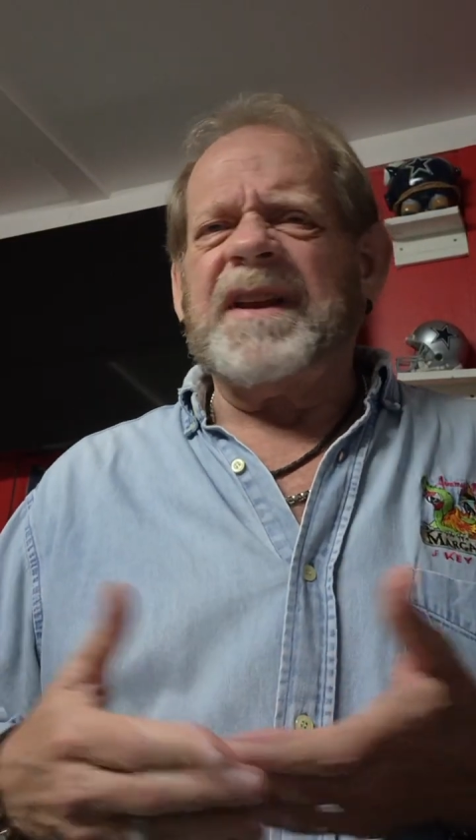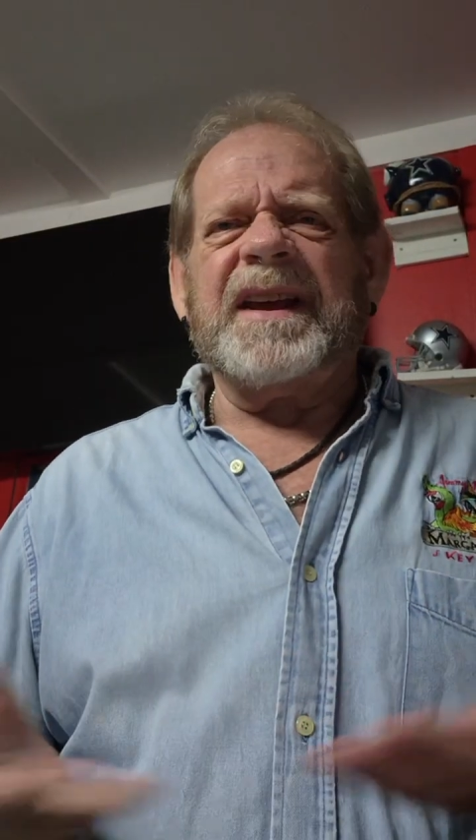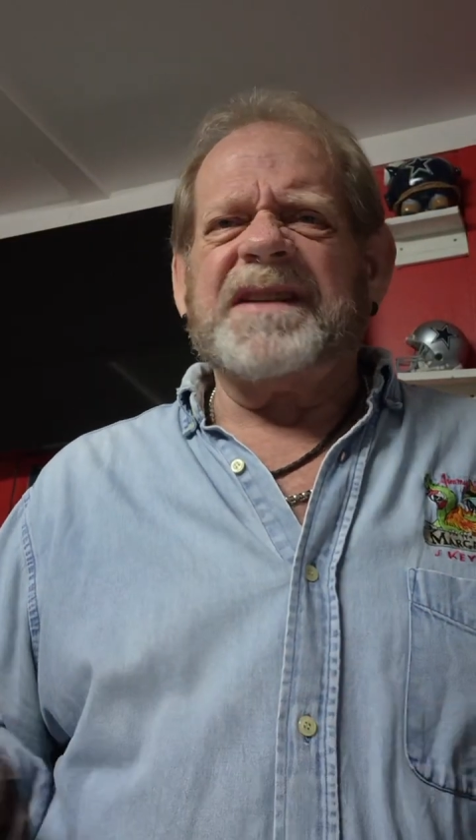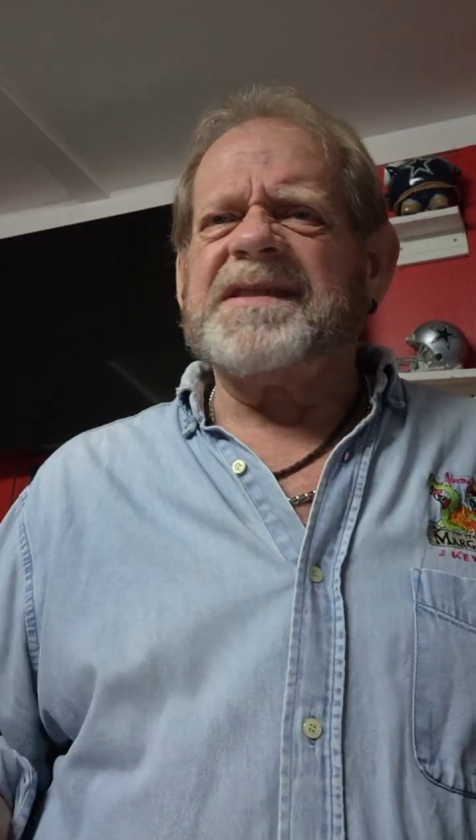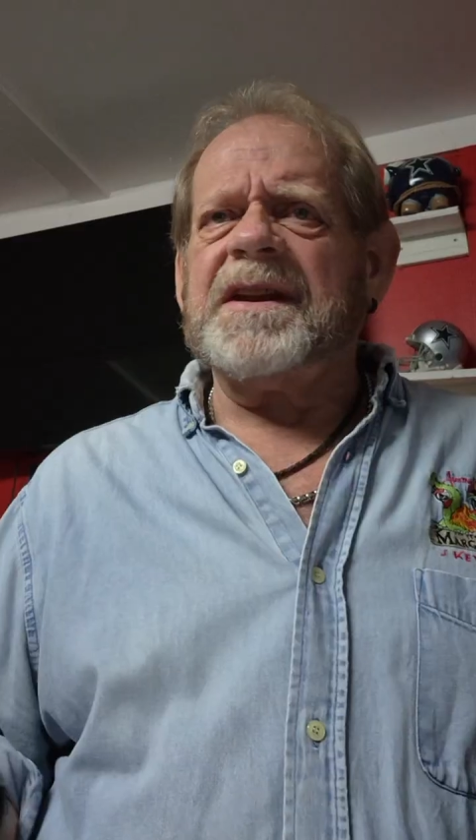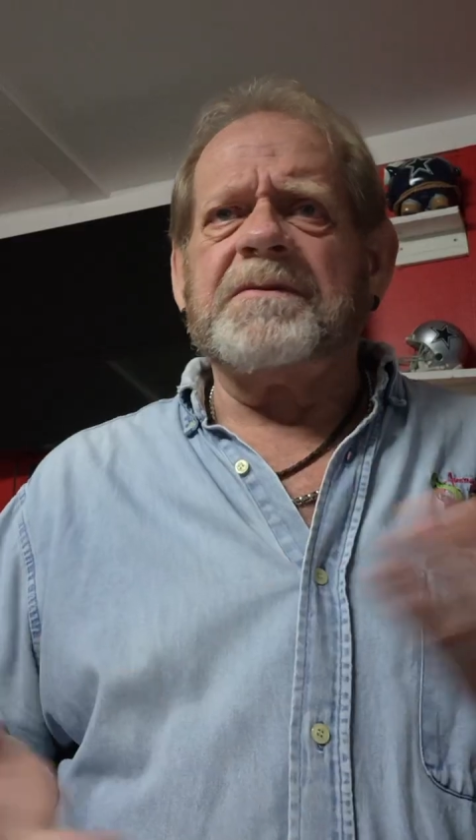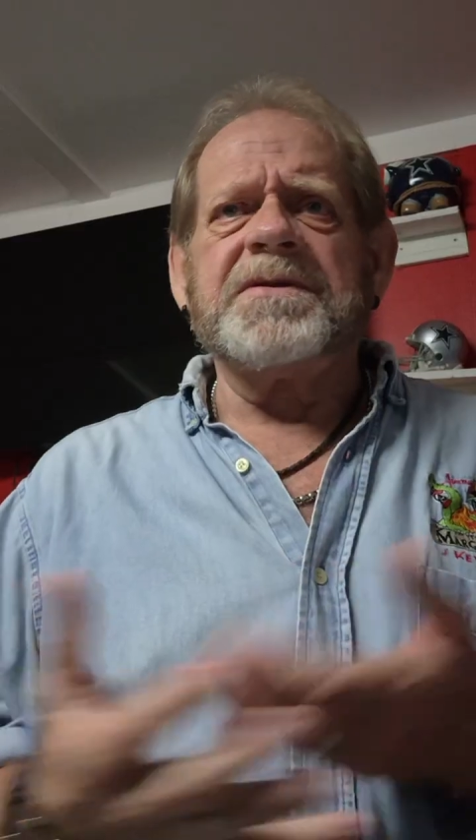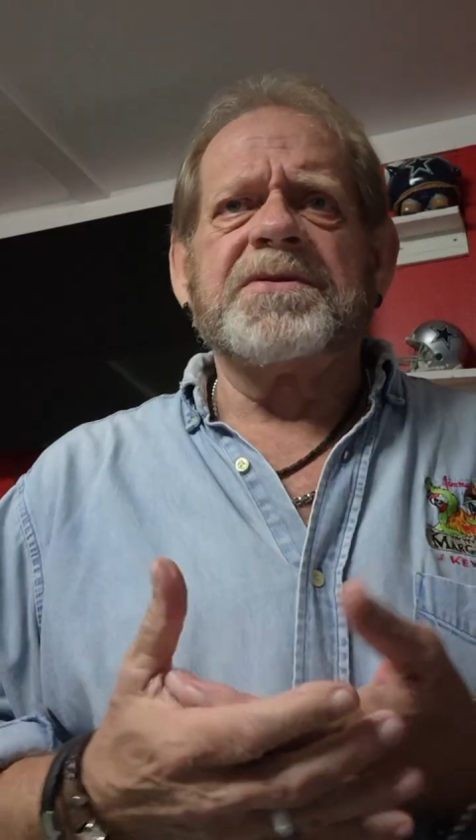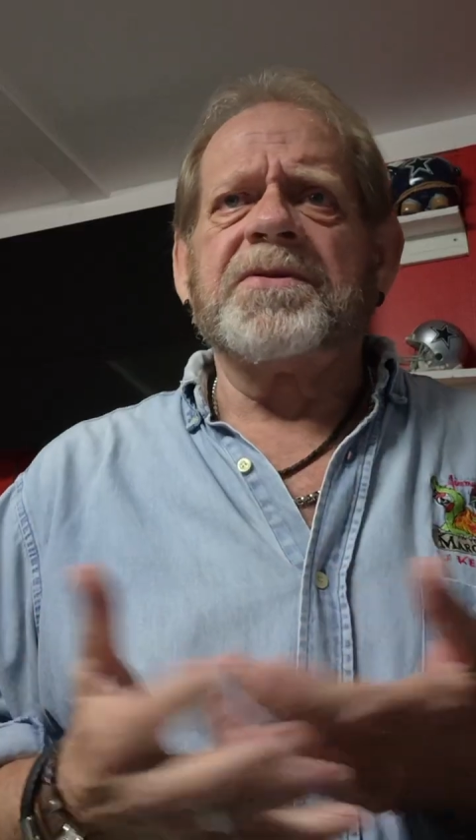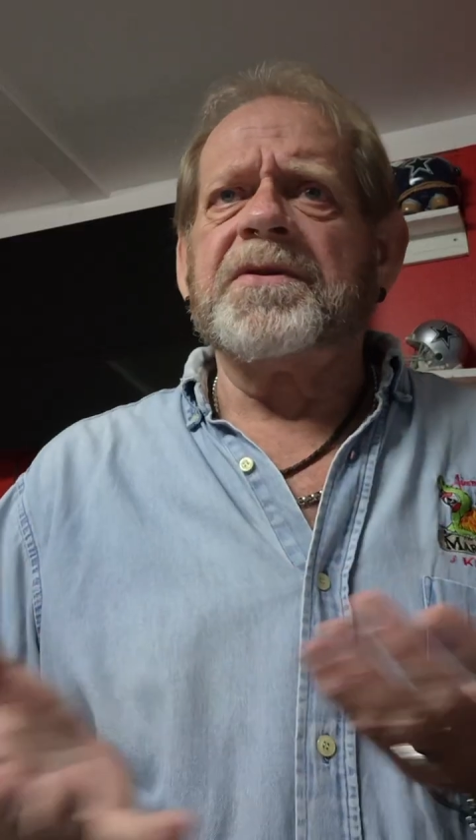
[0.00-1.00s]
like I said, there
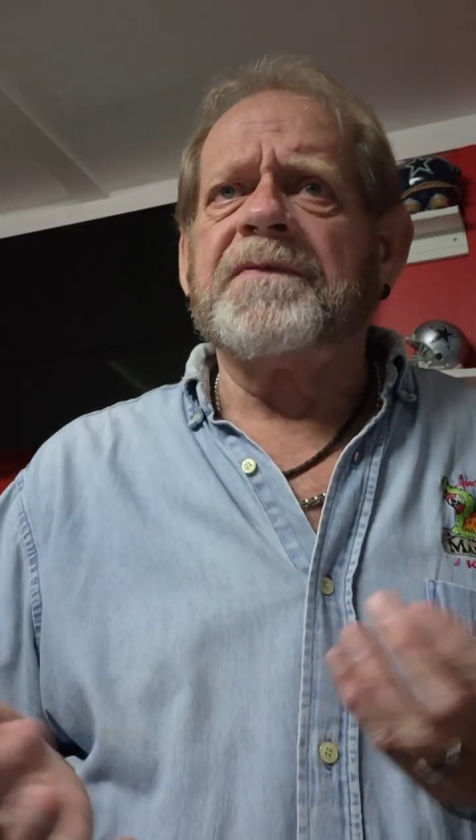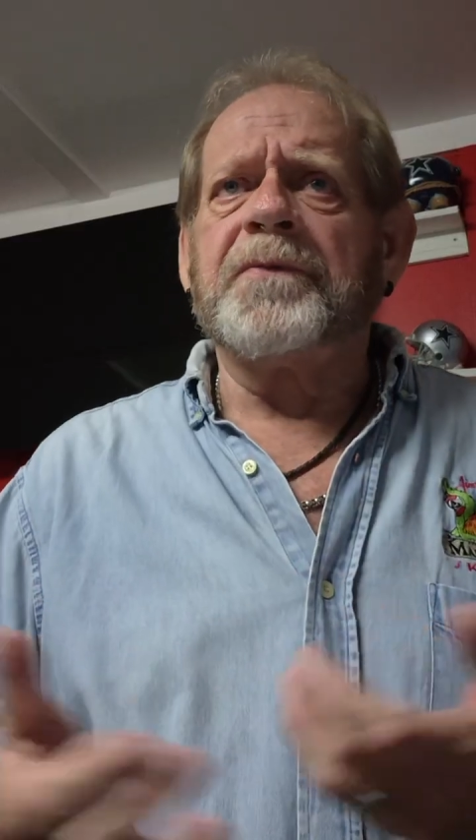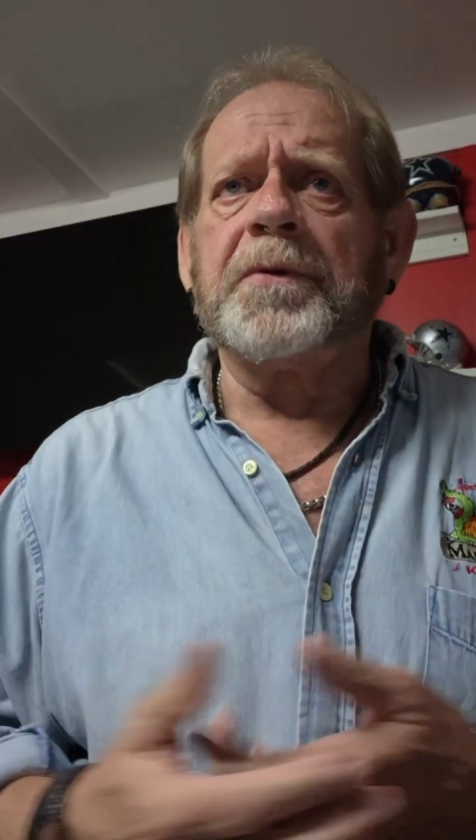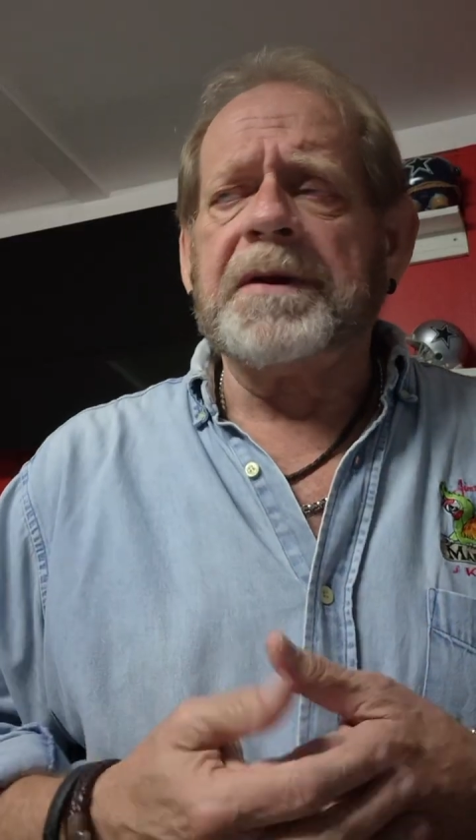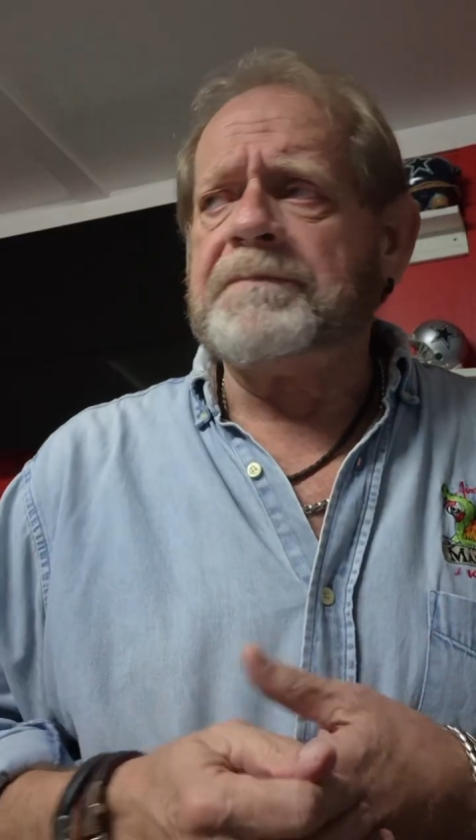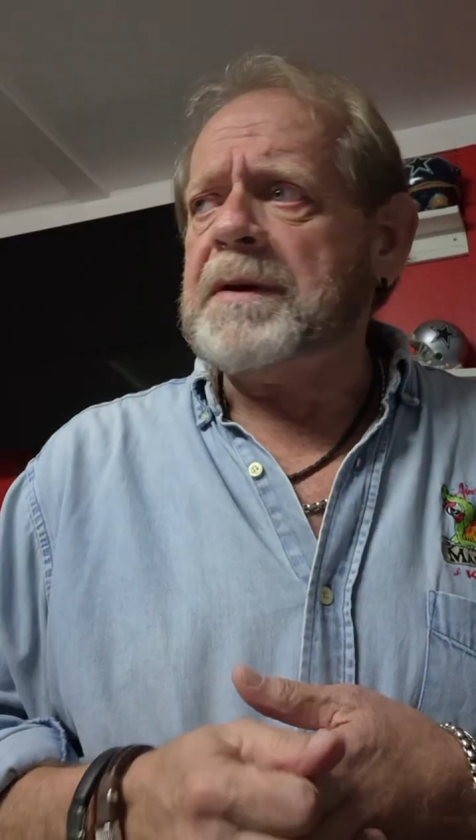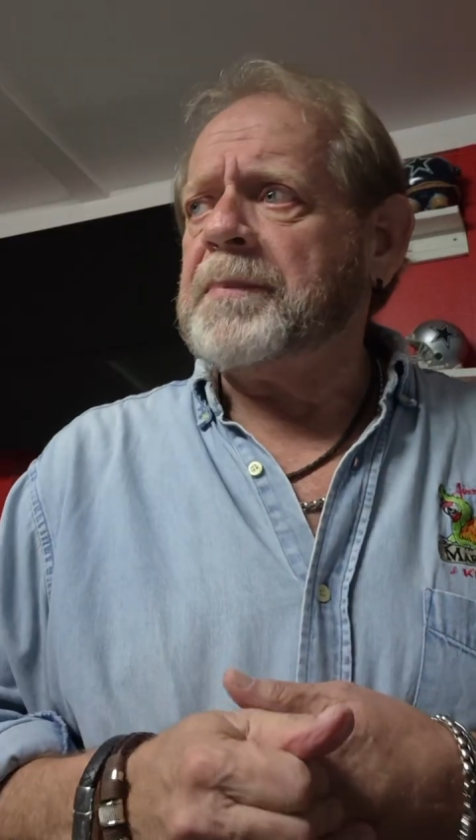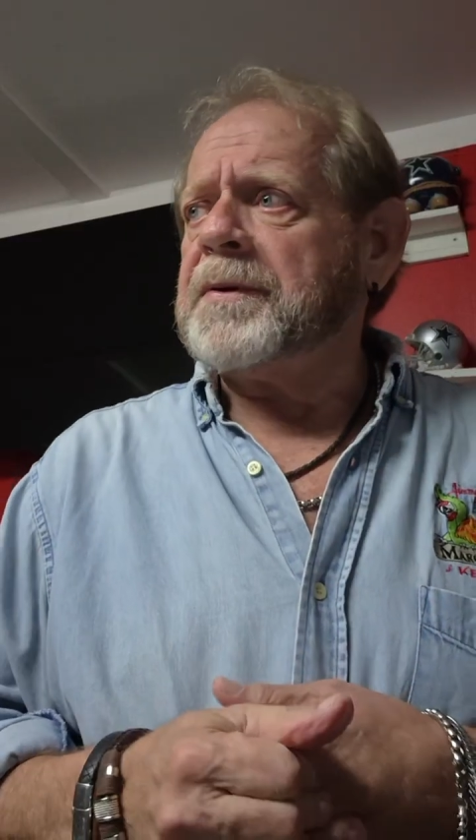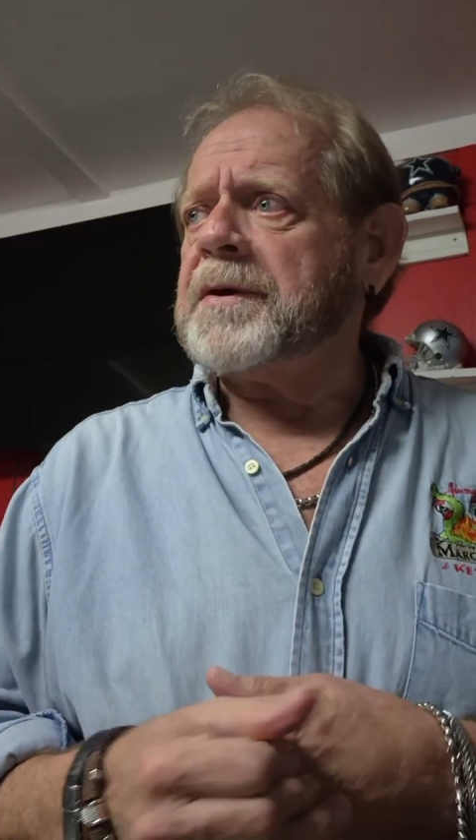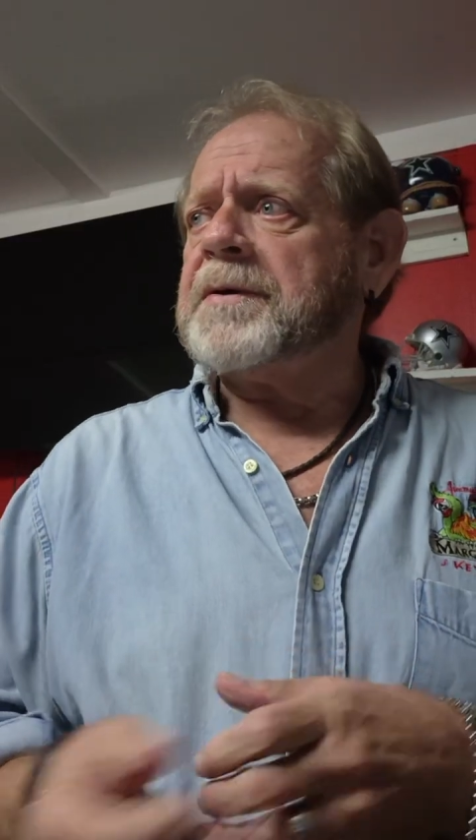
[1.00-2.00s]
was 30 or 40 people there,